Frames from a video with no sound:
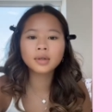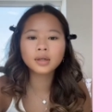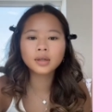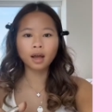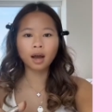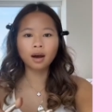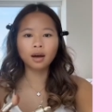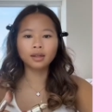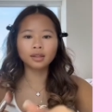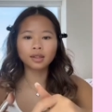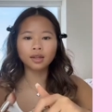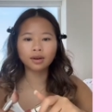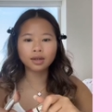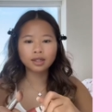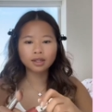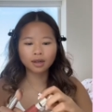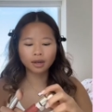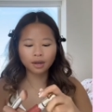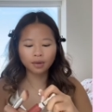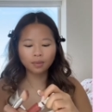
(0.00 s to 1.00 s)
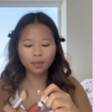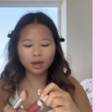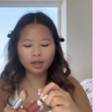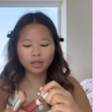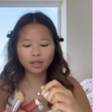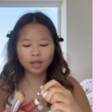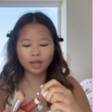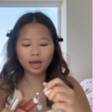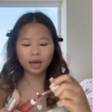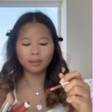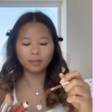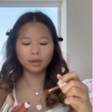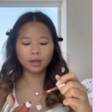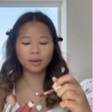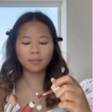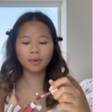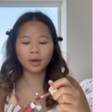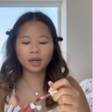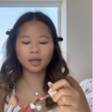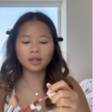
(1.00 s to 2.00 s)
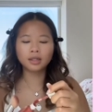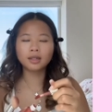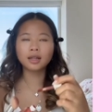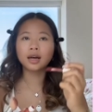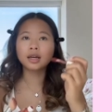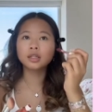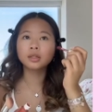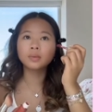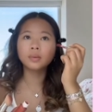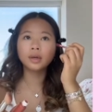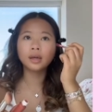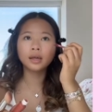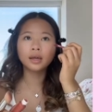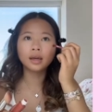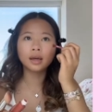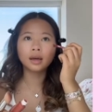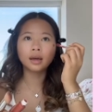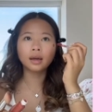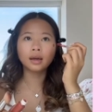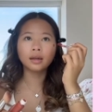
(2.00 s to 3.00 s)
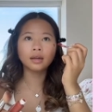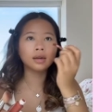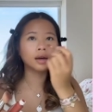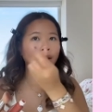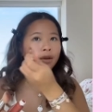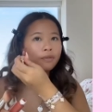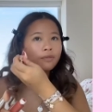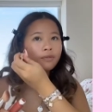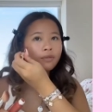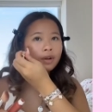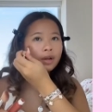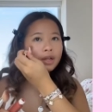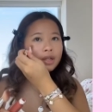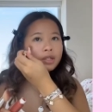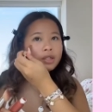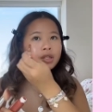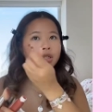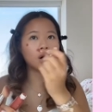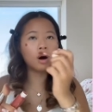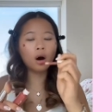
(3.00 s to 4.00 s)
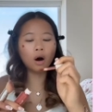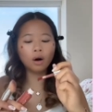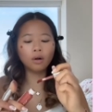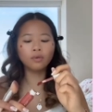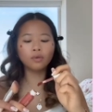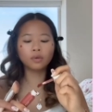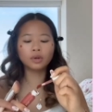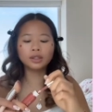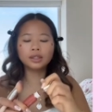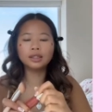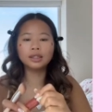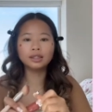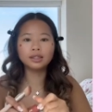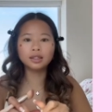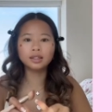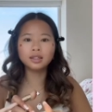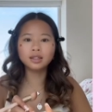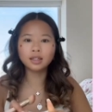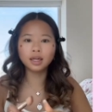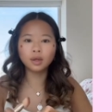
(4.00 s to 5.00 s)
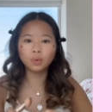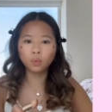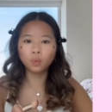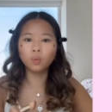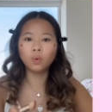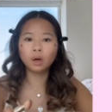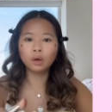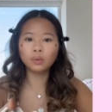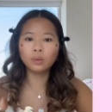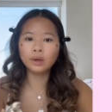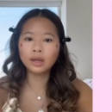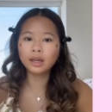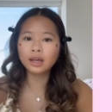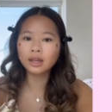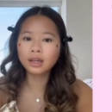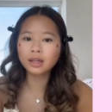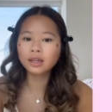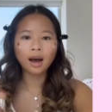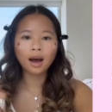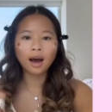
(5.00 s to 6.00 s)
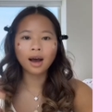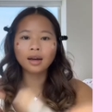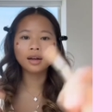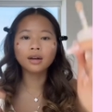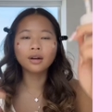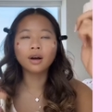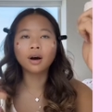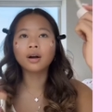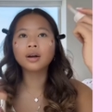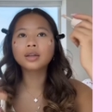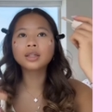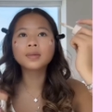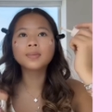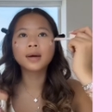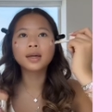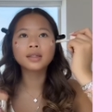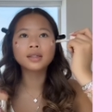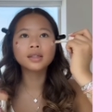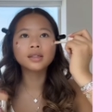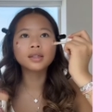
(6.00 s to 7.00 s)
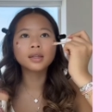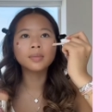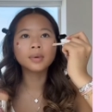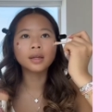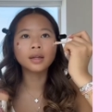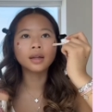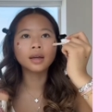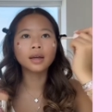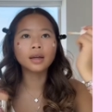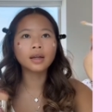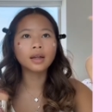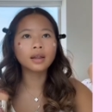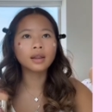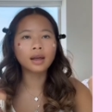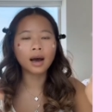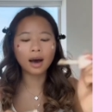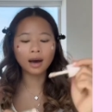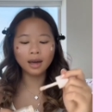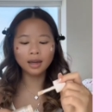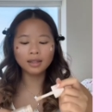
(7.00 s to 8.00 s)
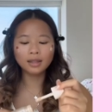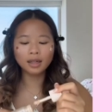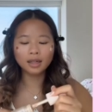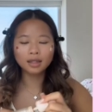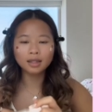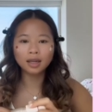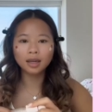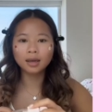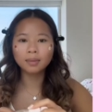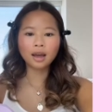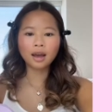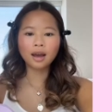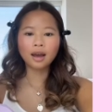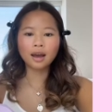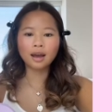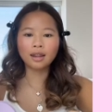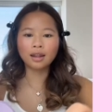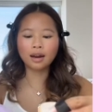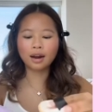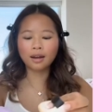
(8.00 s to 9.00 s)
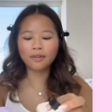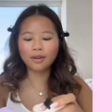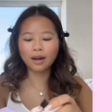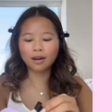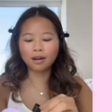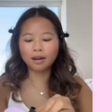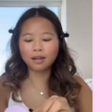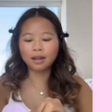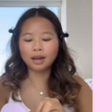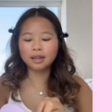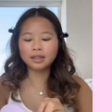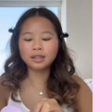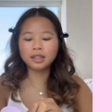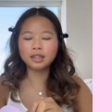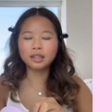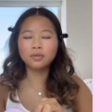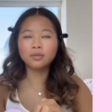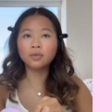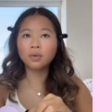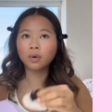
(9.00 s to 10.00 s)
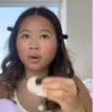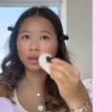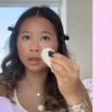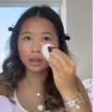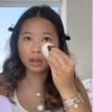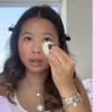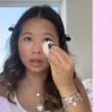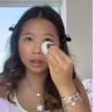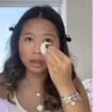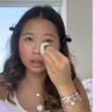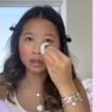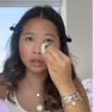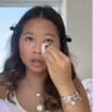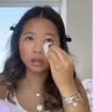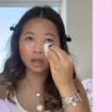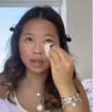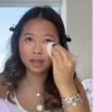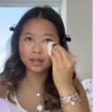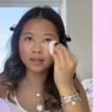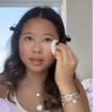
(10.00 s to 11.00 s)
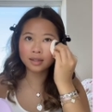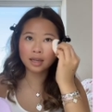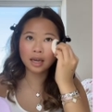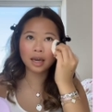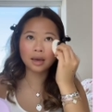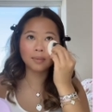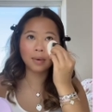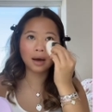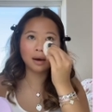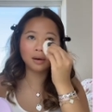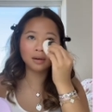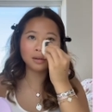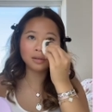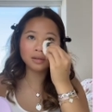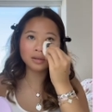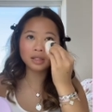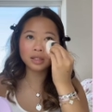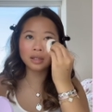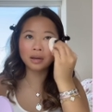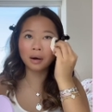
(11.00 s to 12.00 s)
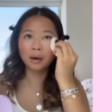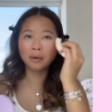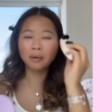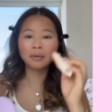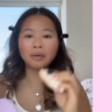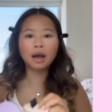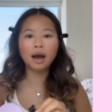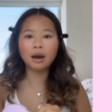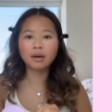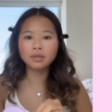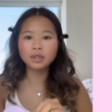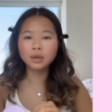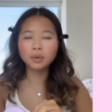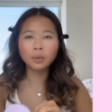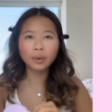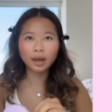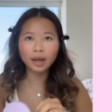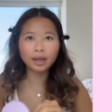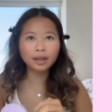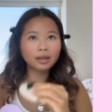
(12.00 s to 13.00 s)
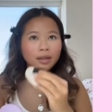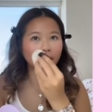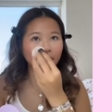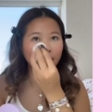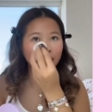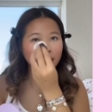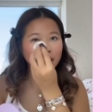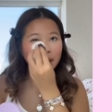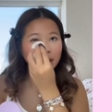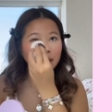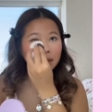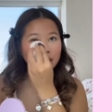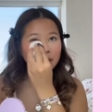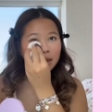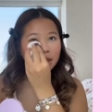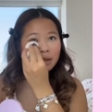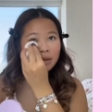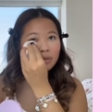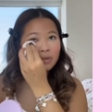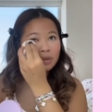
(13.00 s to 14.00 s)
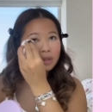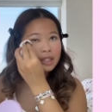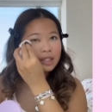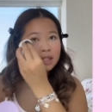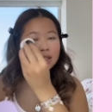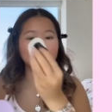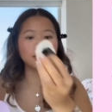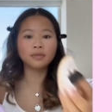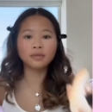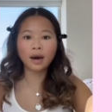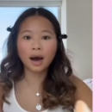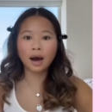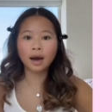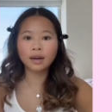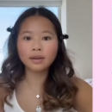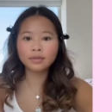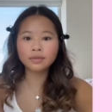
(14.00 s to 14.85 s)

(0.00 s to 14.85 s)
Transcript: Also, I started watching Emily in Paris last week and I finished all 4 seasons in 1 week. I did not expect it to be like that addicting. And then I found out that season 4 literally just came out. So now I have to wait like a year for season 5.